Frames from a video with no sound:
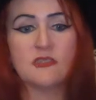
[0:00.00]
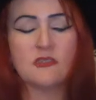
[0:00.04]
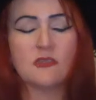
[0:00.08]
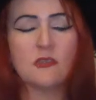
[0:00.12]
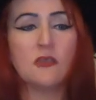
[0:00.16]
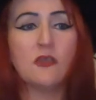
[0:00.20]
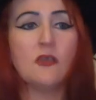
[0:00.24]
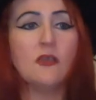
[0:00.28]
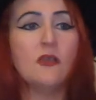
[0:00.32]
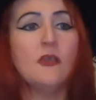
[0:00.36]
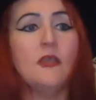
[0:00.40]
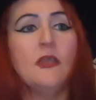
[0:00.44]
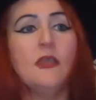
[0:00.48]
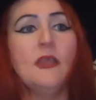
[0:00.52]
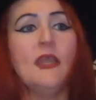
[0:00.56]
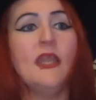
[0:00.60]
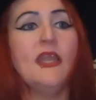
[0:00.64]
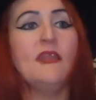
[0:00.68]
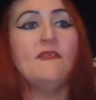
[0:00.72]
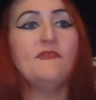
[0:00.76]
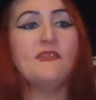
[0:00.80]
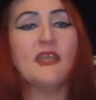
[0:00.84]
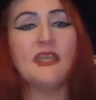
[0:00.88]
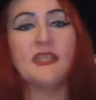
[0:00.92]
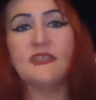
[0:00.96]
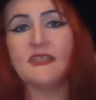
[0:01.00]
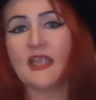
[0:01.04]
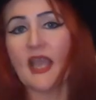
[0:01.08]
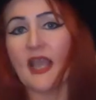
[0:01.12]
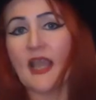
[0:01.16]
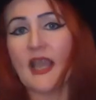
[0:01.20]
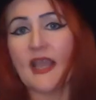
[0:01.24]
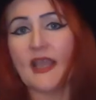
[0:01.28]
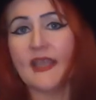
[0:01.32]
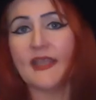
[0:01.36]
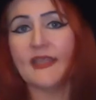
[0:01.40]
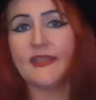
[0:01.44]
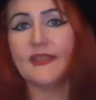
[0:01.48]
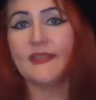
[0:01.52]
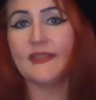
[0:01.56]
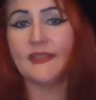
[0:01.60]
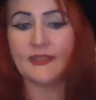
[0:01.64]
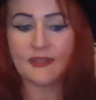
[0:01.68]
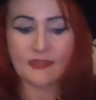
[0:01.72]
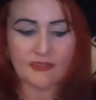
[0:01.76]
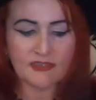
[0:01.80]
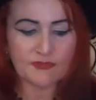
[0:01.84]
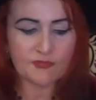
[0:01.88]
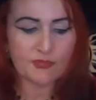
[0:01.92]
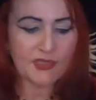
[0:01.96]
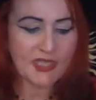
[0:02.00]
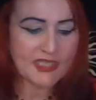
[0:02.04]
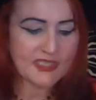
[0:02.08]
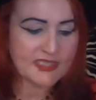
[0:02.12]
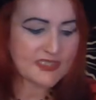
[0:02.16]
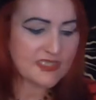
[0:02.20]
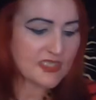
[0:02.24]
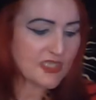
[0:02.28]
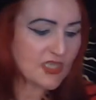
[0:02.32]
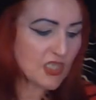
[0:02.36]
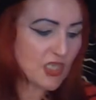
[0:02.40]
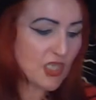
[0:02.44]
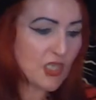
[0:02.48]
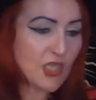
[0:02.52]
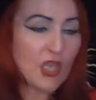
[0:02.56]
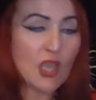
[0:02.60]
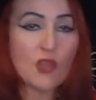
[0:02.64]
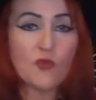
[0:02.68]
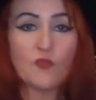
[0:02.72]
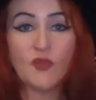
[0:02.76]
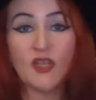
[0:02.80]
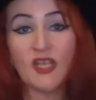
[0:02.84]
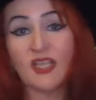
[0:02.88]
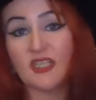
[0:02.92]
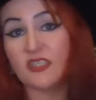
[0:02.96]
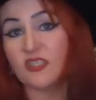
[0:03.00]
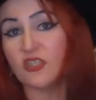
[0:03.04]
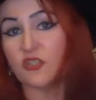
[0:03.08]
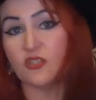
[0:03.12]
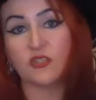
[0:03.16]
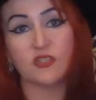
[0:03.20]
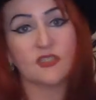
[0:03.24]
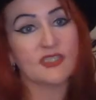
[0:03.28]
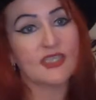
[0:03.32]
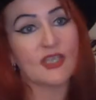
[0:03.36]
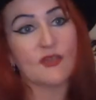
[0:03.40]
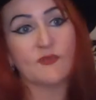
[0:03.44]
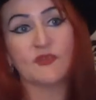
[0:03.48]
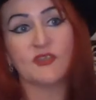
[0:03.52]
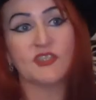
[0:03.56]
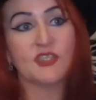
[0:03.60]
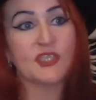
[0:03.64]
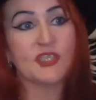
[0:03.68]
So if they die, there's plenty there. I really should just get